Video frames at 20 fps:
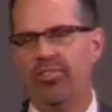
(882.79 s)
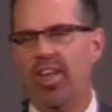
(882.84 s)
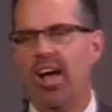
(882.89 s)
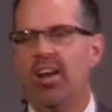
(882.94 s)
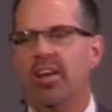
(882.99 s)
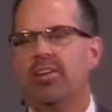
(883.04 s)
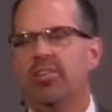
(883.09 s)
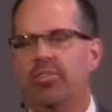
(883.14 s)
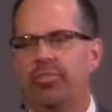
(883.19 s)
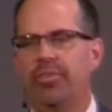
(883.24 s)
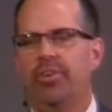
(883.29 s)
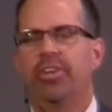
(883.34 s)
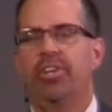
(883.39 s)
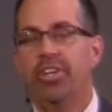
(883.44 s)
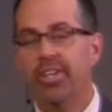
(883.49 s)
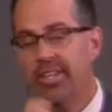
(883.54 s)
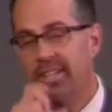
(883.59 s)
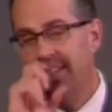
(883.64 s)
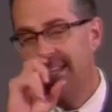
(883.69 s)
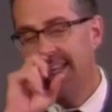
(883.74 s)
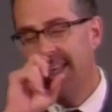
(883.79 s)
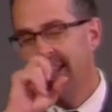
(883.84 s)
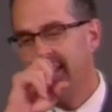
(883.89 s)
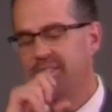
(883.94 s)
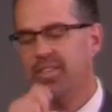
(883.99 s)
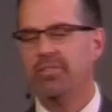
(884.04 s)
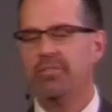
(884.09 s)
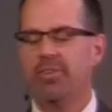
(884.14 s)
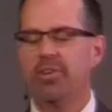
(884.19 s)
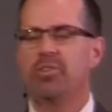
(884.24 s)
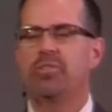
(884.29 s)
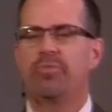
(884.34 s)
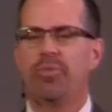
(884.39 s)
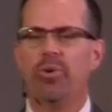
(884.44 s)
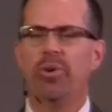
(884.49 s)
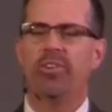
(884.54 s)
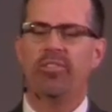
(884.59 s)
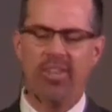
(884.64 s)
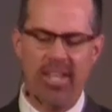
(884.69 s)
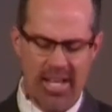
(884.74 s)
zealous for good deeds in verse
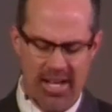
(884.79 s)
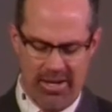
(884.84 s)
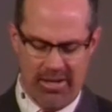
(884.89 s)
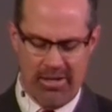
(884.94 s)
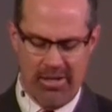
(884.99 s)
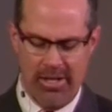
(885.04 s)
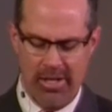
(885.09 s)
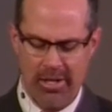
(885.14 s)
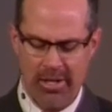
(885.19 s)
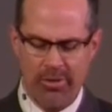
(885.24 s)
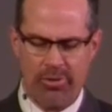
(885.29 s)
14.